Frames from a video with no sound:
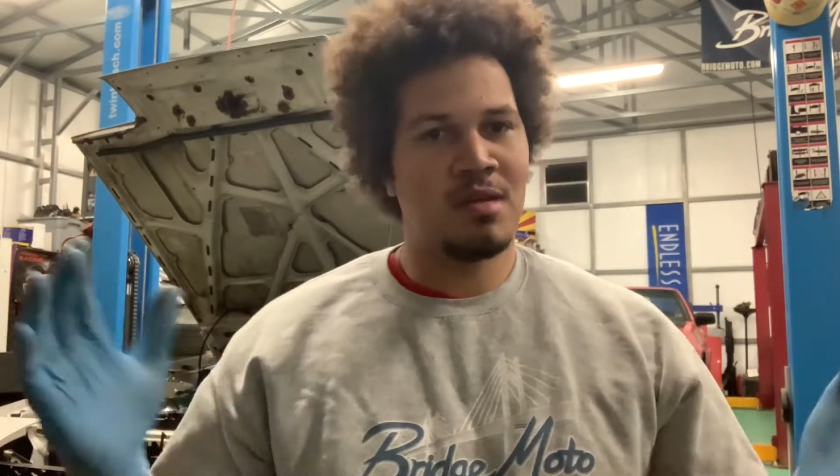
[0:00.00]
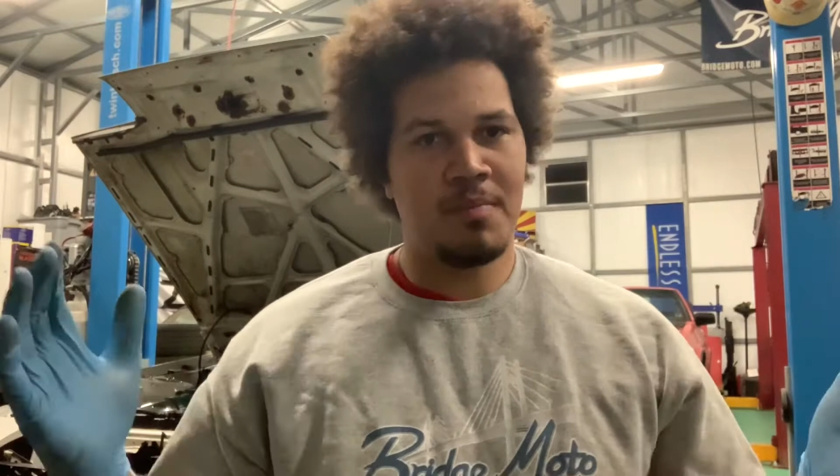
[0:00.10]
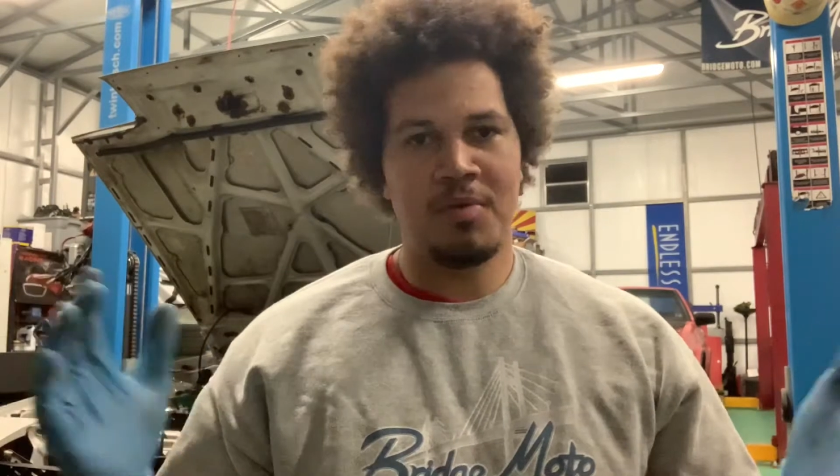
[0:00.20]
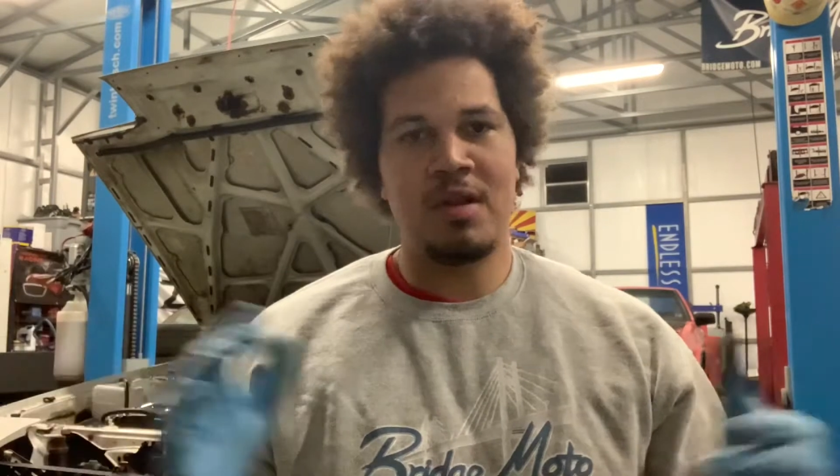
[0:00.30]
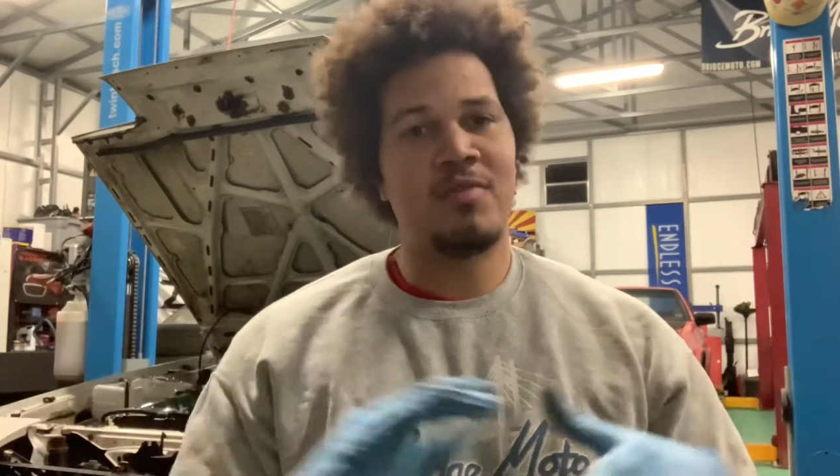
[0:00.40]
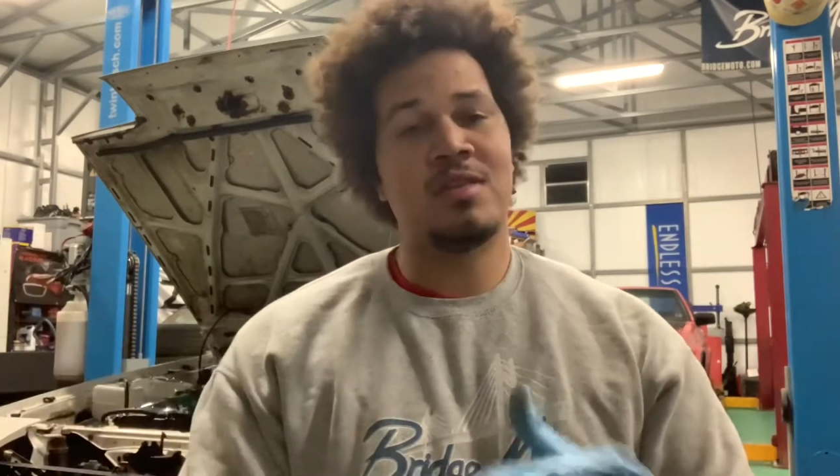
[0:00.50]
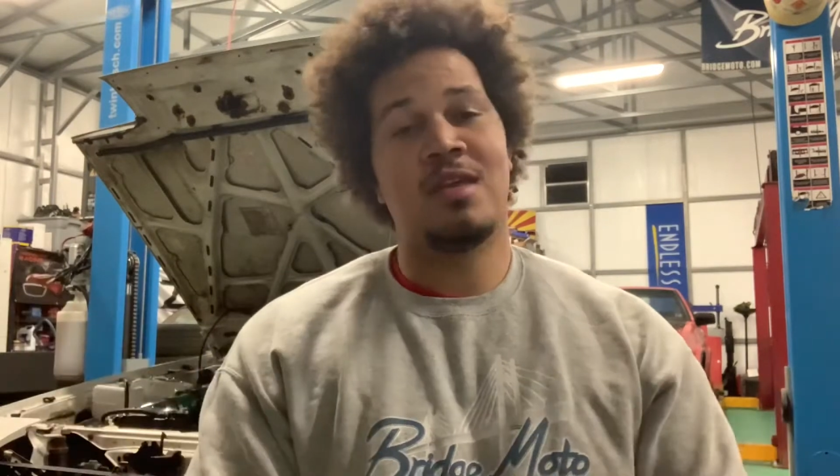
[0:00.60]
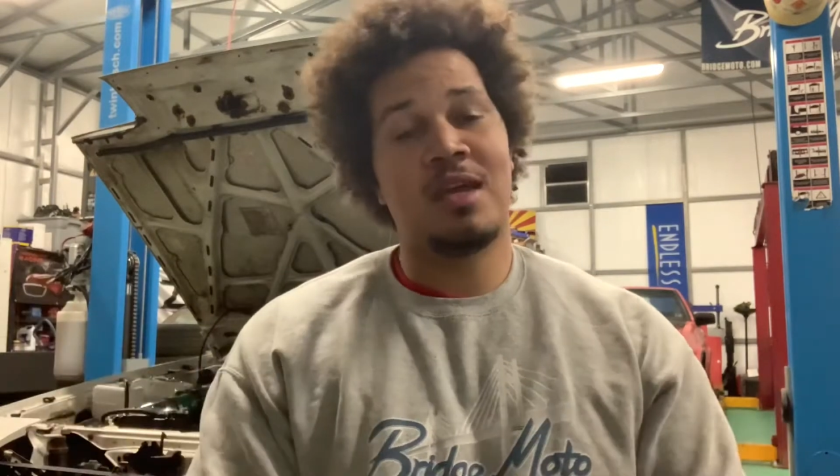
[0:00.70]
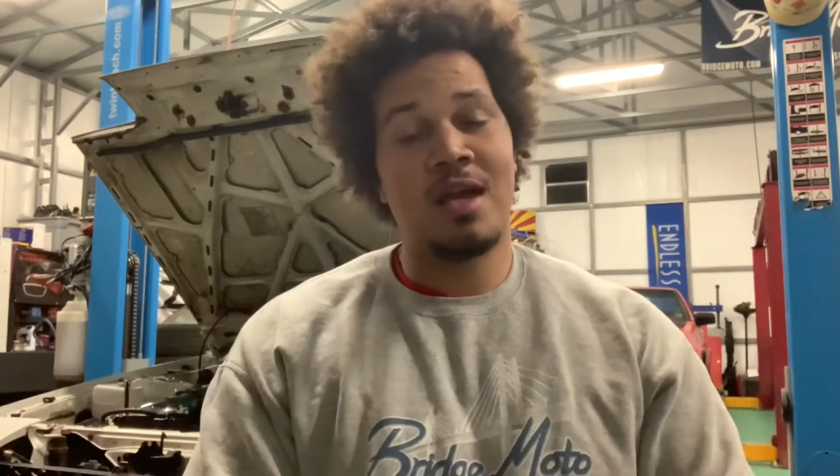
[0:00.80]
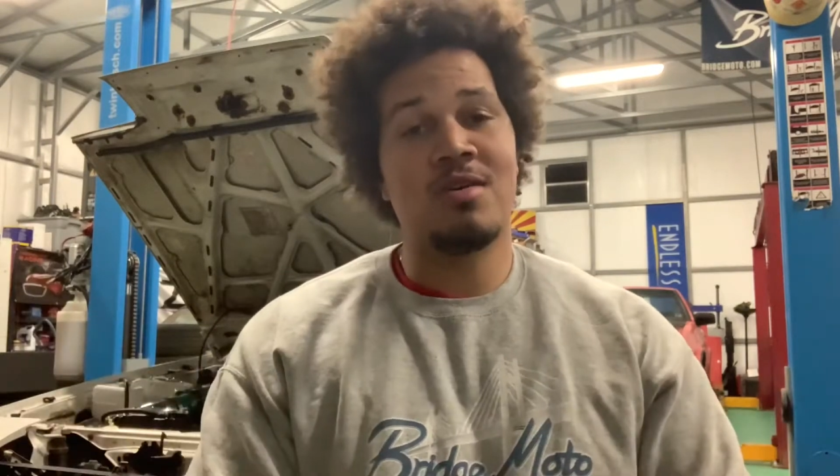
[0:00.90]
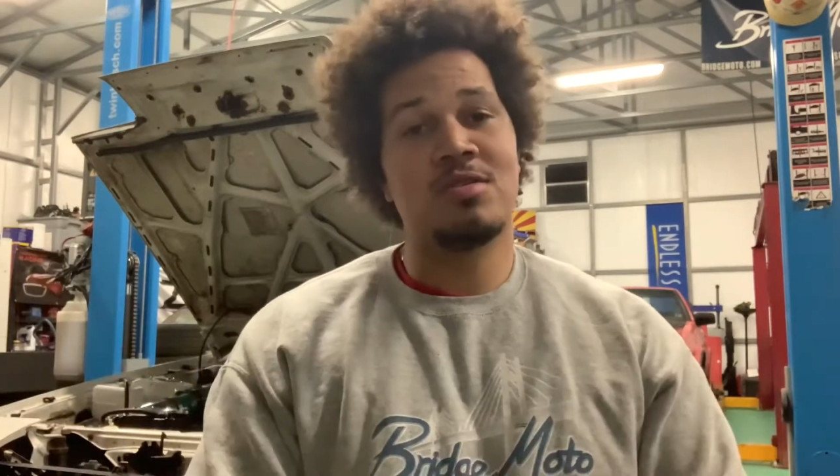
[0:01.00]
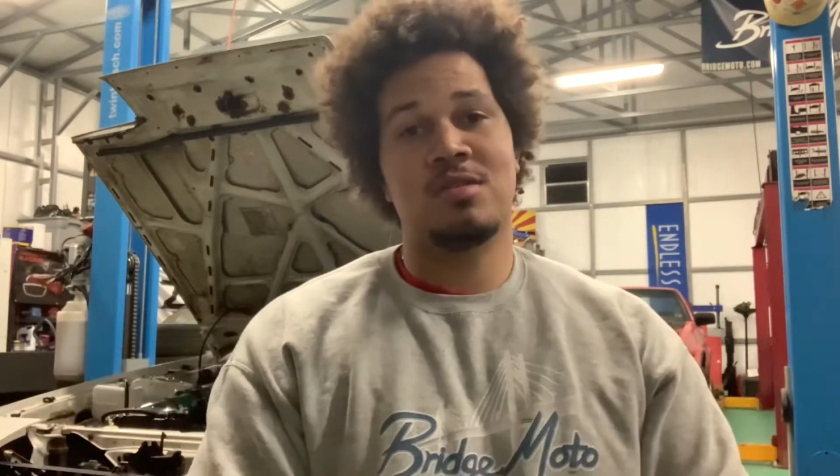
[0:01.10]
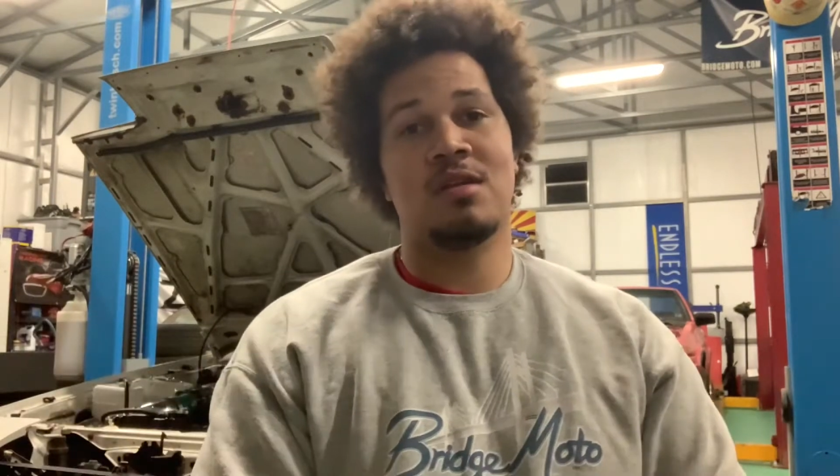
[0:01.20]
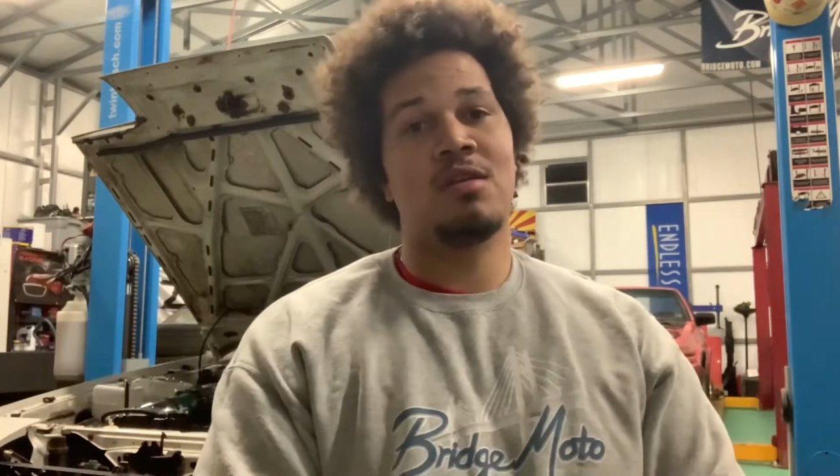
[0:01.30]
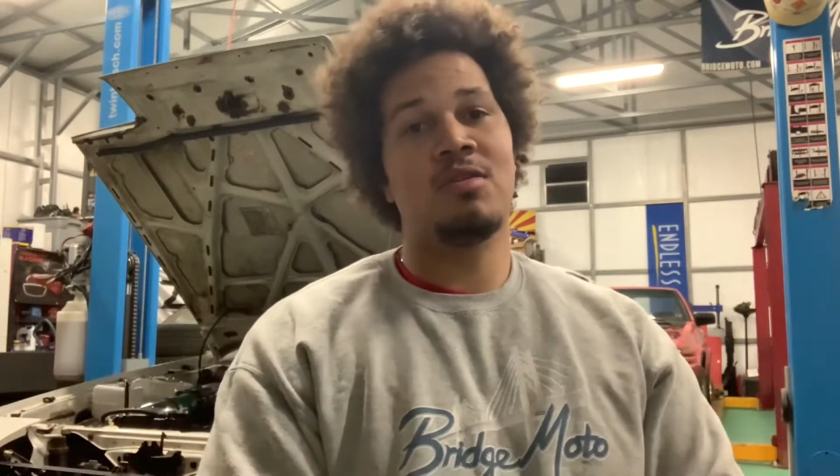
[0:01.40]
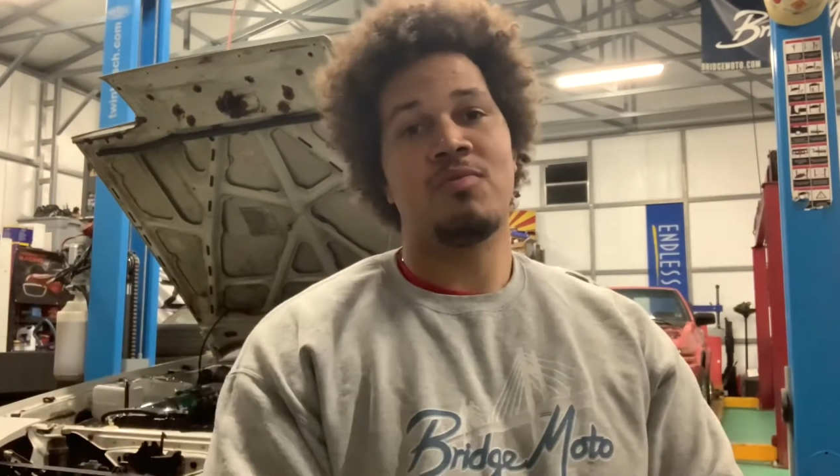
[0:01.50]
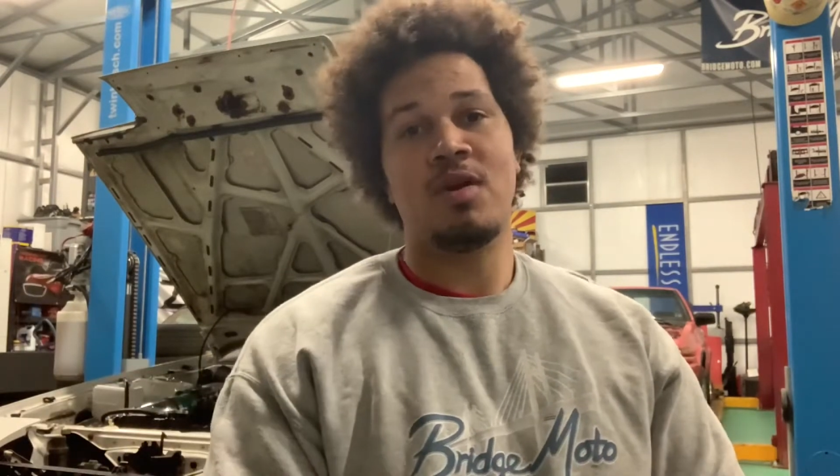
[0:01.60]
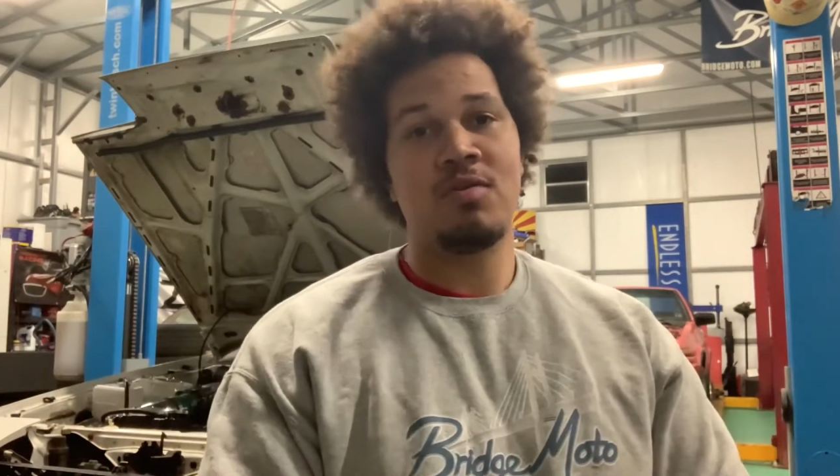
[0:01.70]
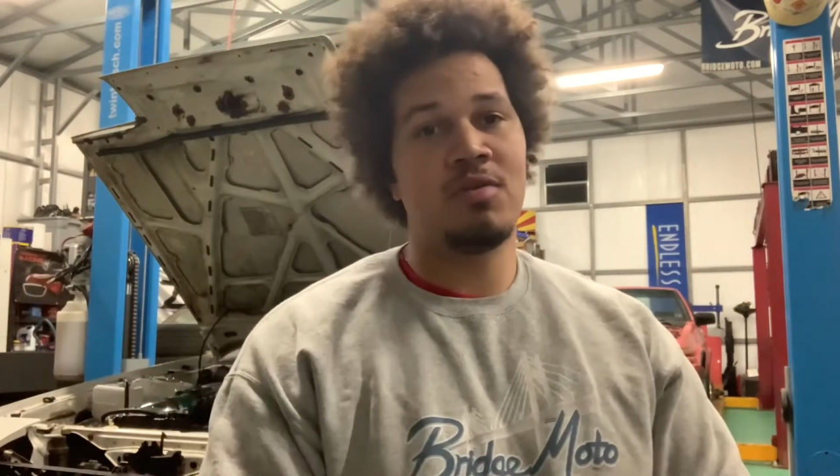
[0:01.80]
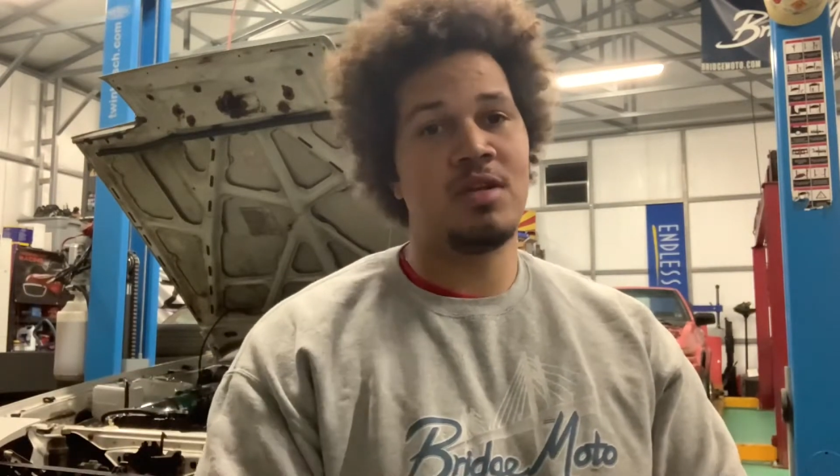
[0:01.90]
I build everything else, including
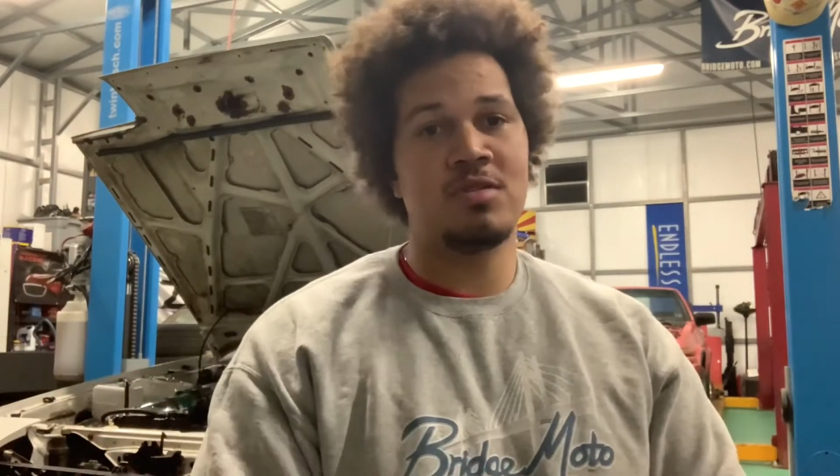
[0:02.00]
rotaries,